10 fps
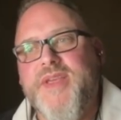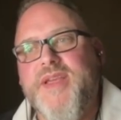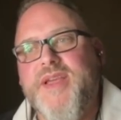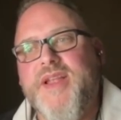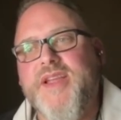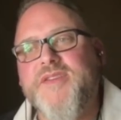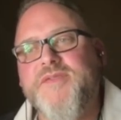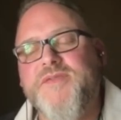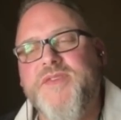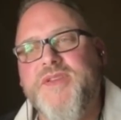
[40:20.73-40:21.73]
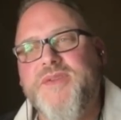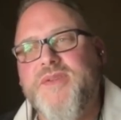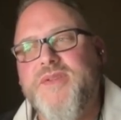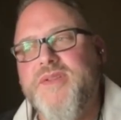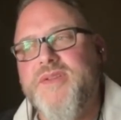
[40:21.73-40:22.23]
And I could
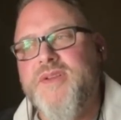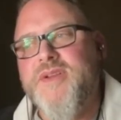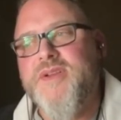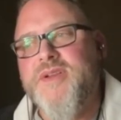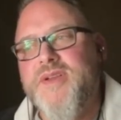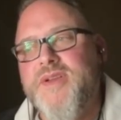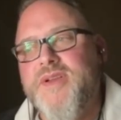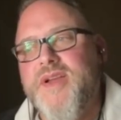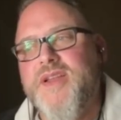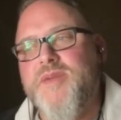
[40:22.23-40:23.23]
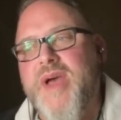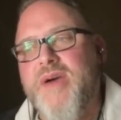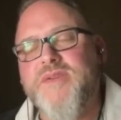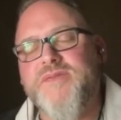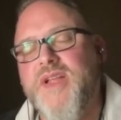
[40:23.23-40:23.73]
feel an
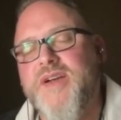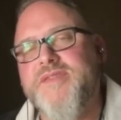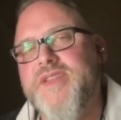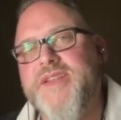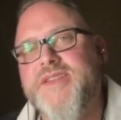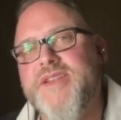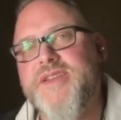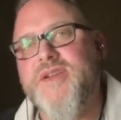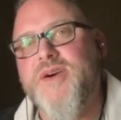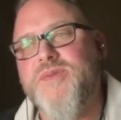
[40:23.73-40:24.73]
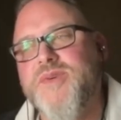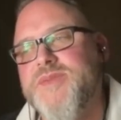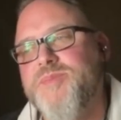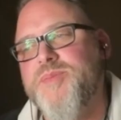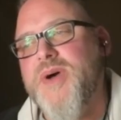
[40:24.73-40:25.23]
amount of love that I didn't know
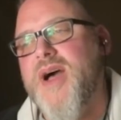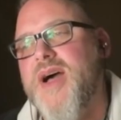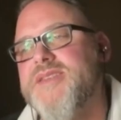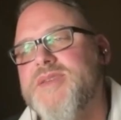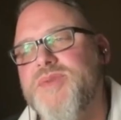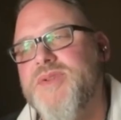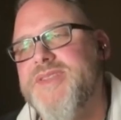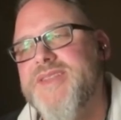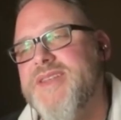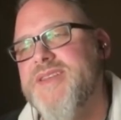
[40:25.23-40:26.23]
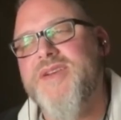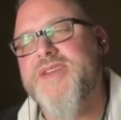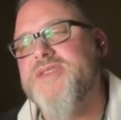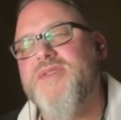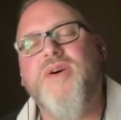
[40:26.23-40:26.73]
was possible
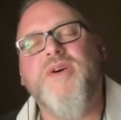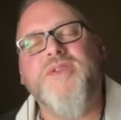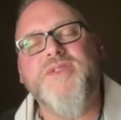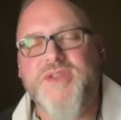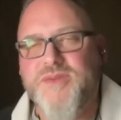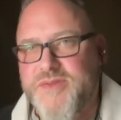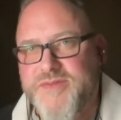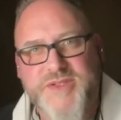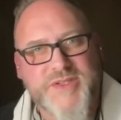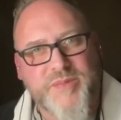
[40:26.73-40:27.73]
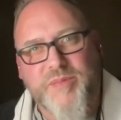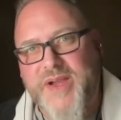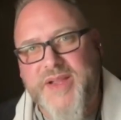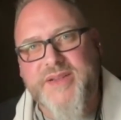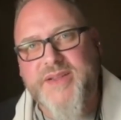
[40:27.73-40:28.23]
in all the universe
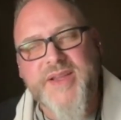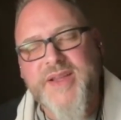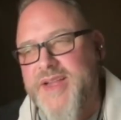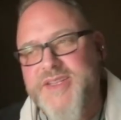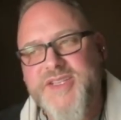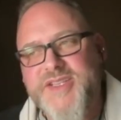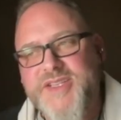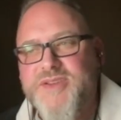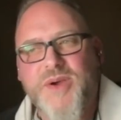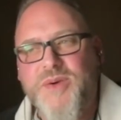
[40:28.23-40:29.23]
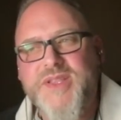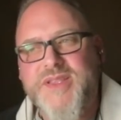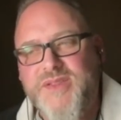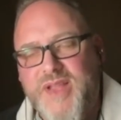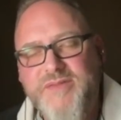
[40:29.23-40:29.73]
combined. I just didn't know that
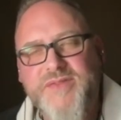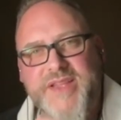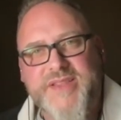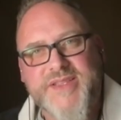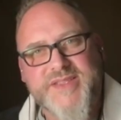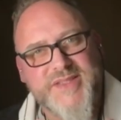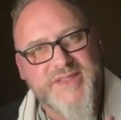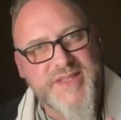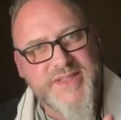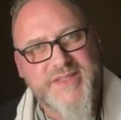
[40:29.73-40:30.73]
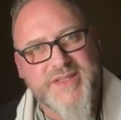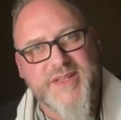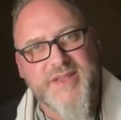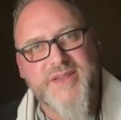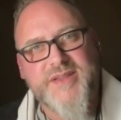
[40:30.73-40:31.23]
love like this
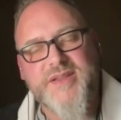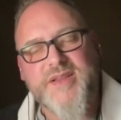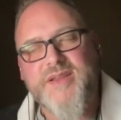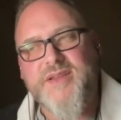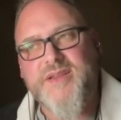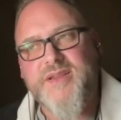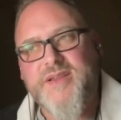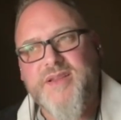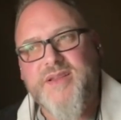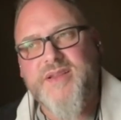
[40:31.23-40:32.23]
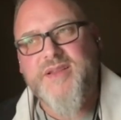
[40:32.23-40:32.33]
existed. Mm-hmm.